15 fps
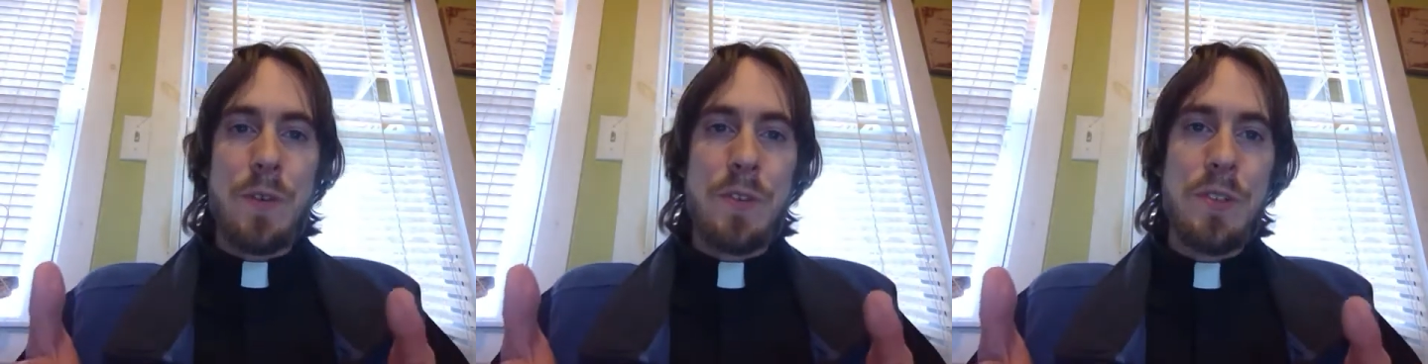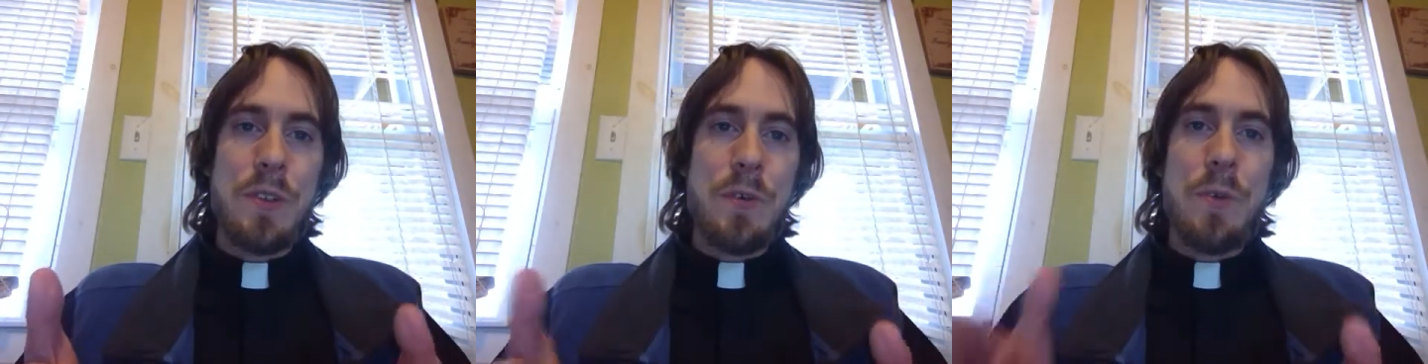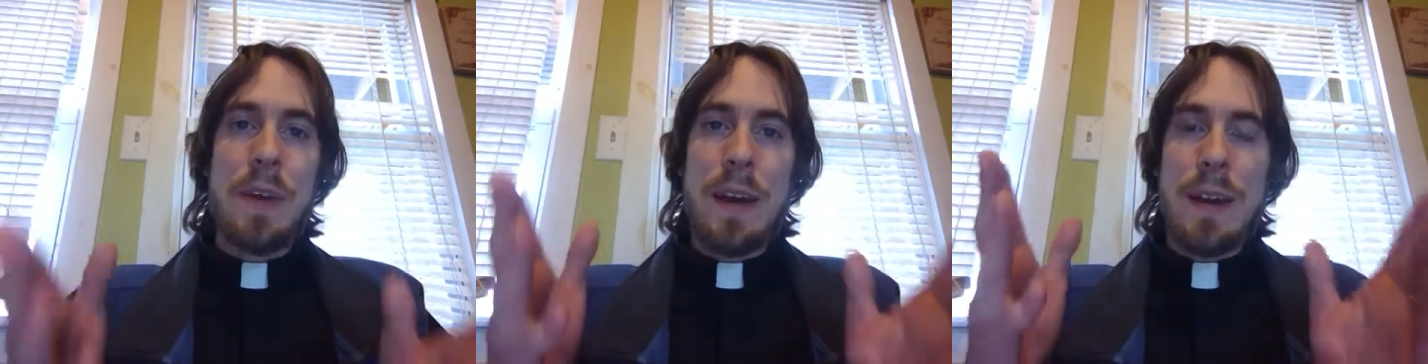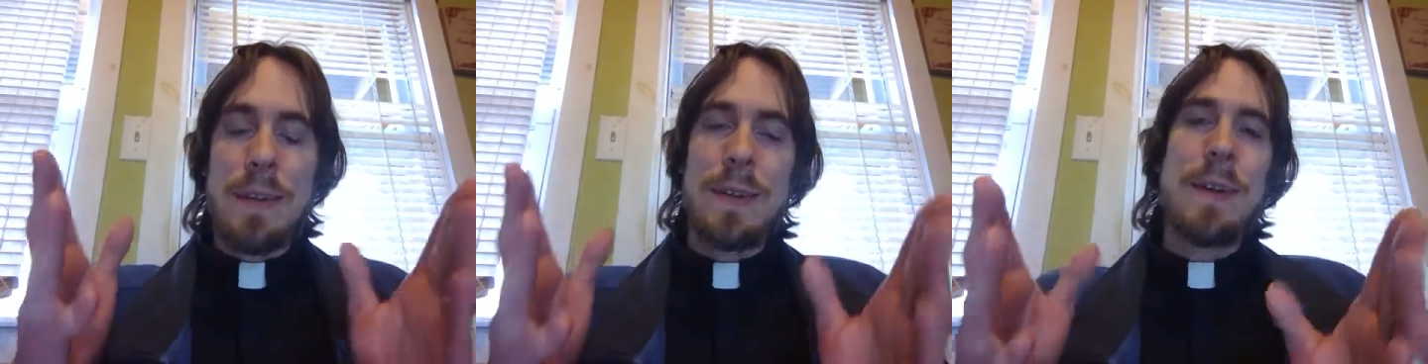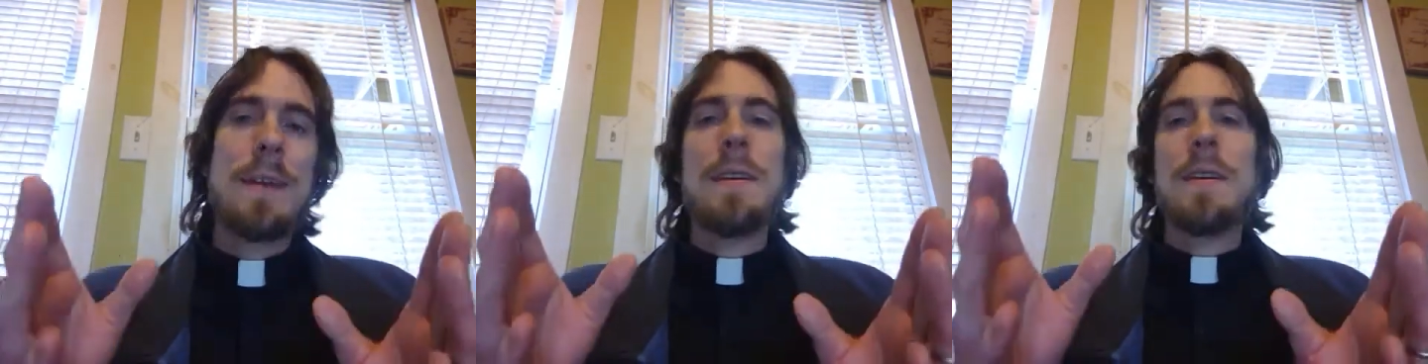so that
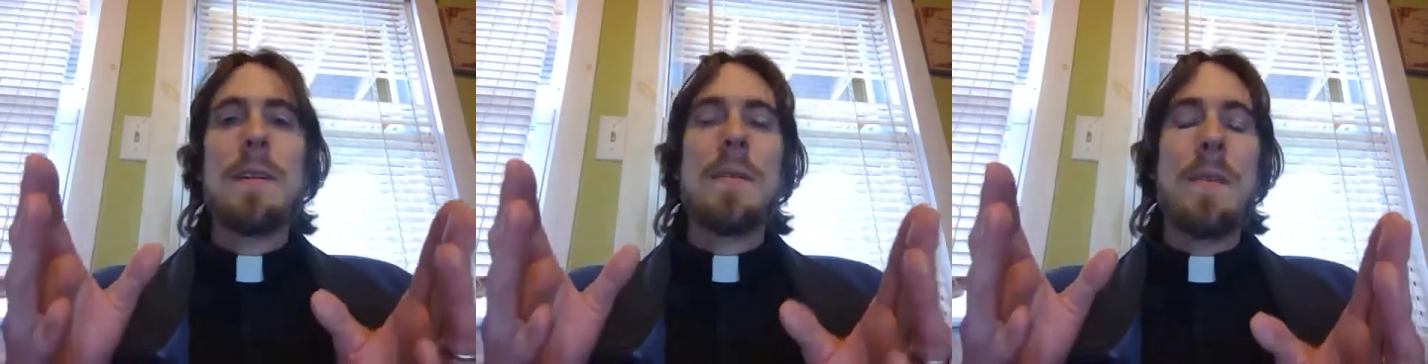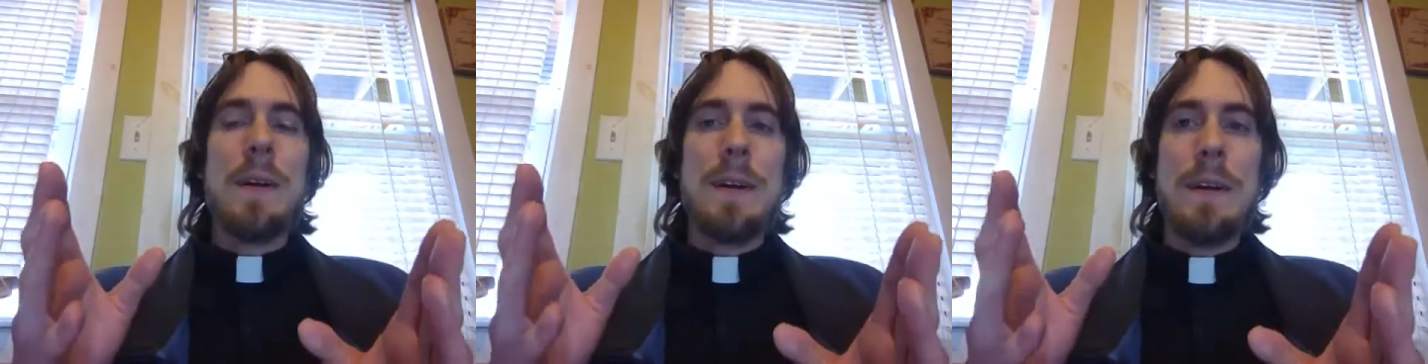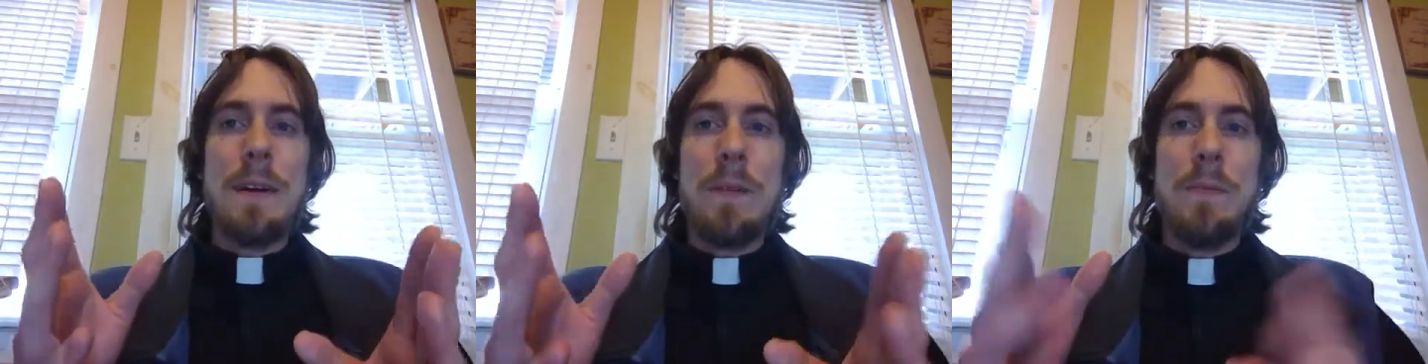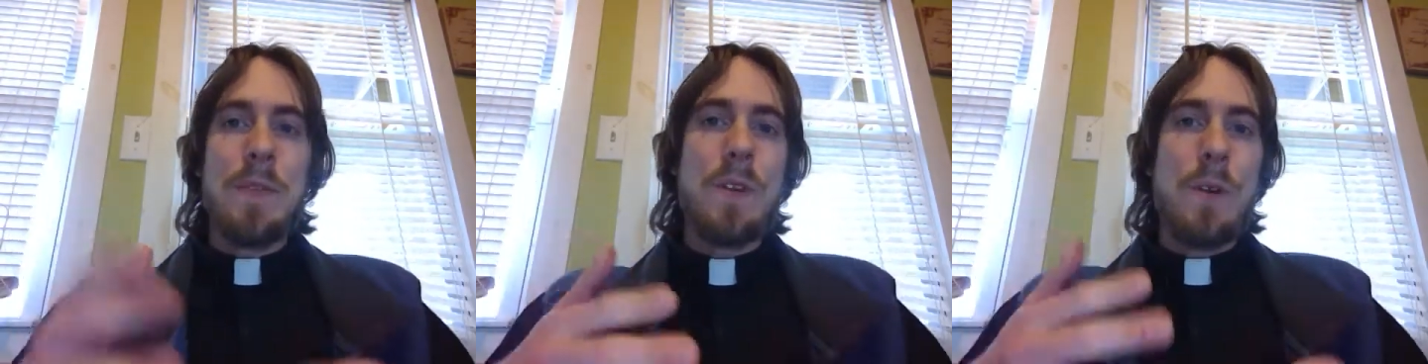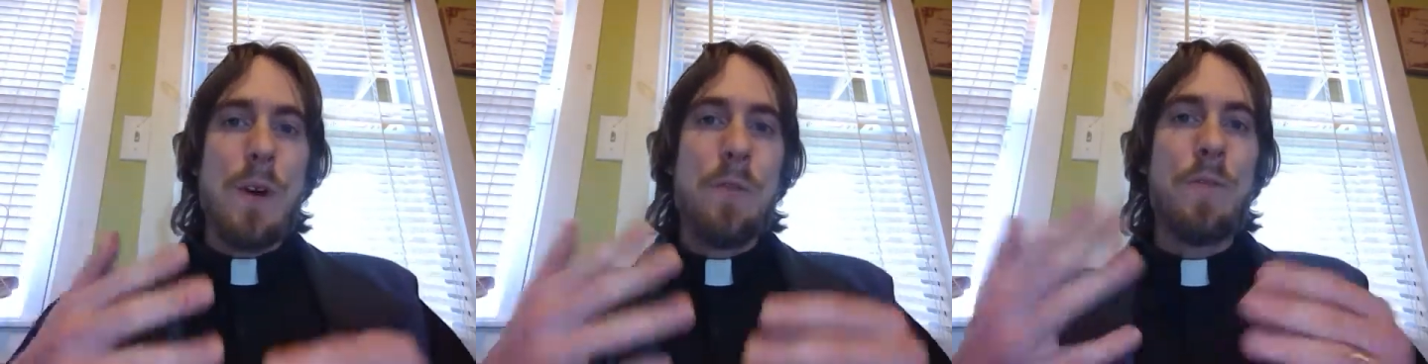
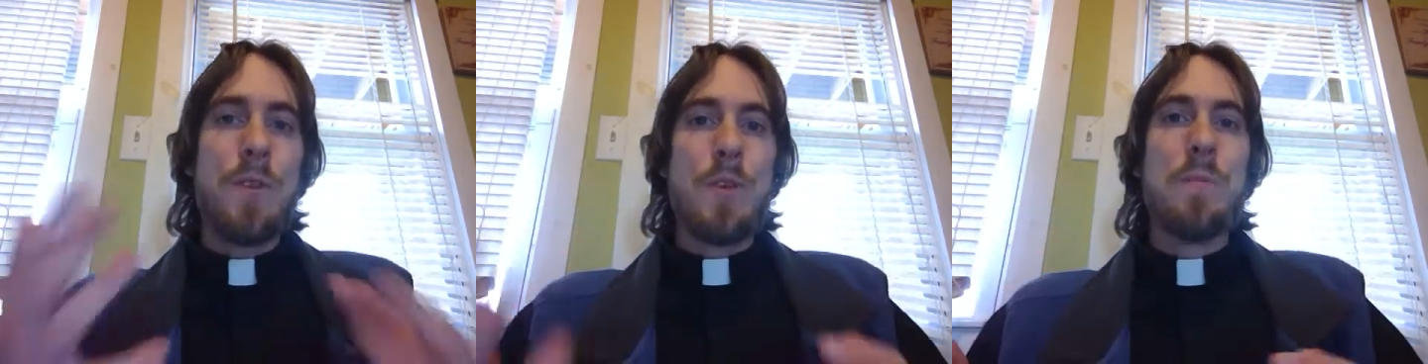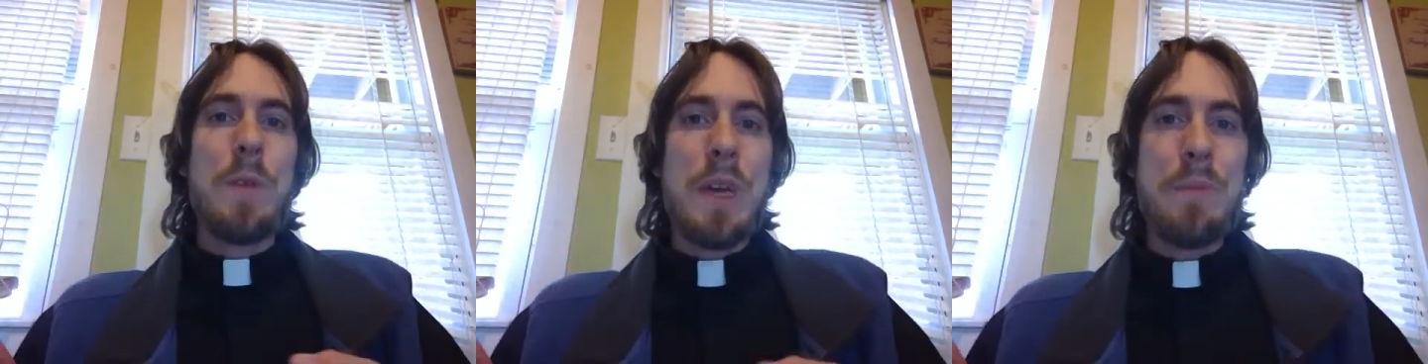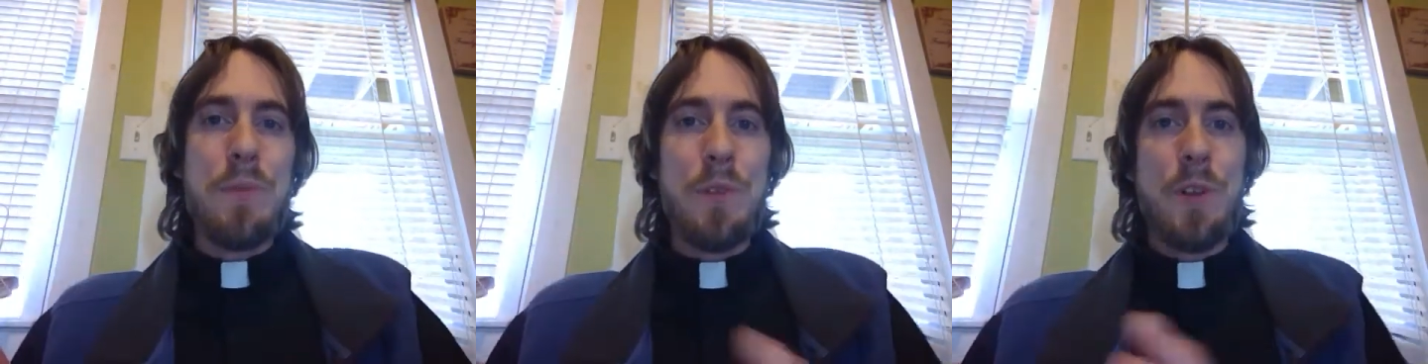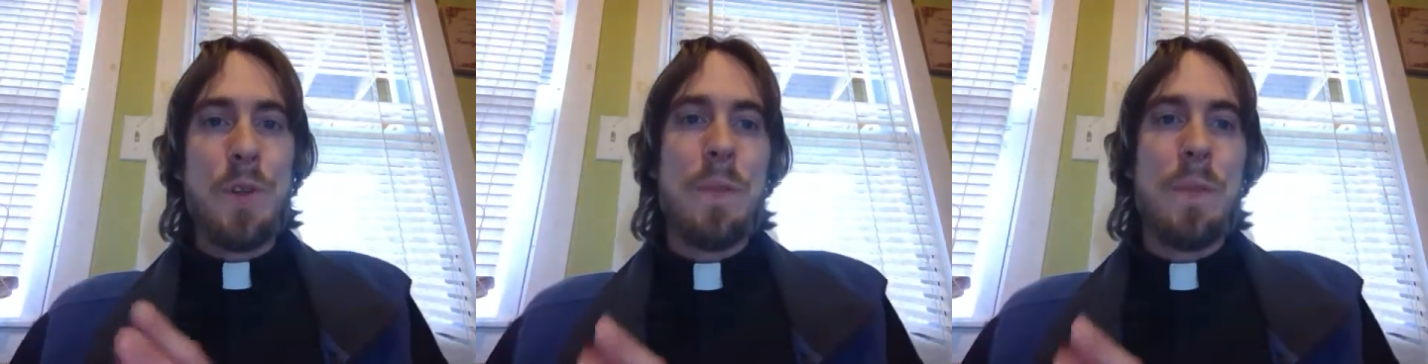a few people in